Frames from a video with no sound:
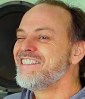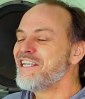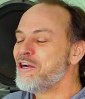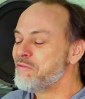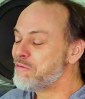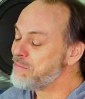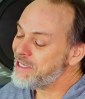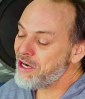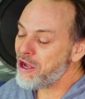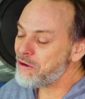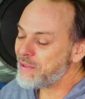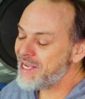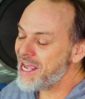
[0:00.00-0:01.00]
So from then
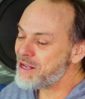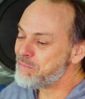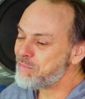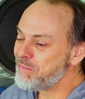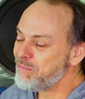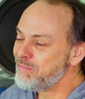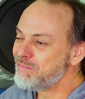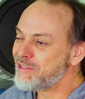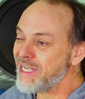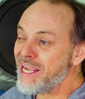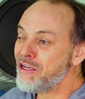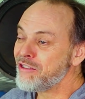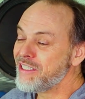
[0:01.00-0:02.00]
on, we had
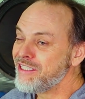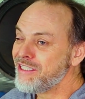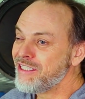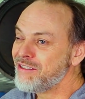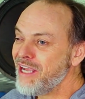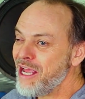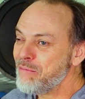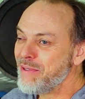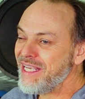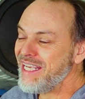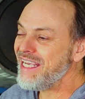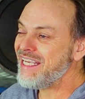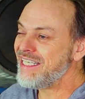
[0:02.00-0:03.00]
sound in the at
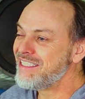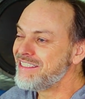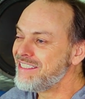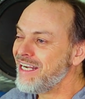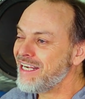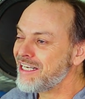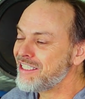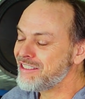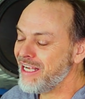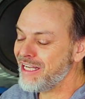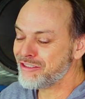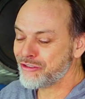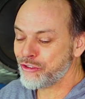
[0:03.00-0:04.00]
PE
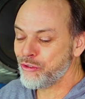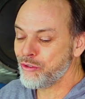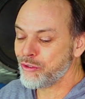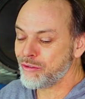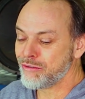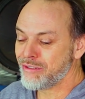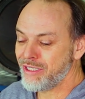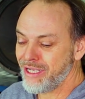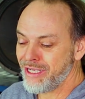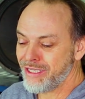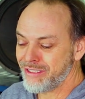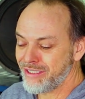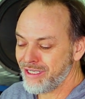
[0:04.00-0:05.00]
at, at school,
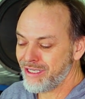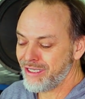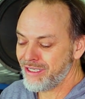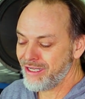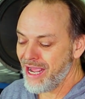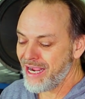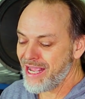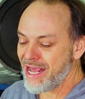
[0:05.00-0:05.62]
and uh, I